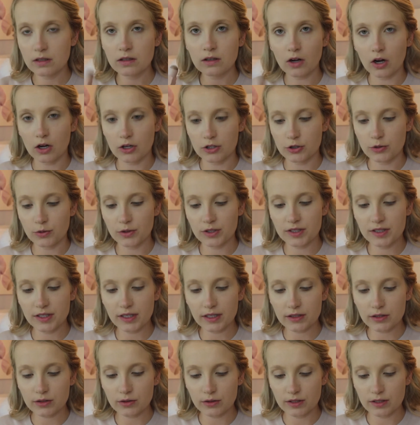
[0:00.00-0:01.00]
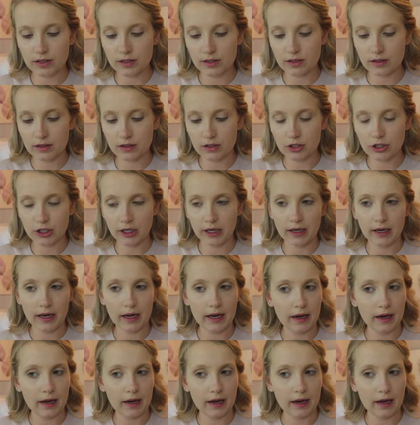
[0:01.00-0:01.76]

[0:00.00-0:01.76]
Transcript: contour stick. So this is in the shade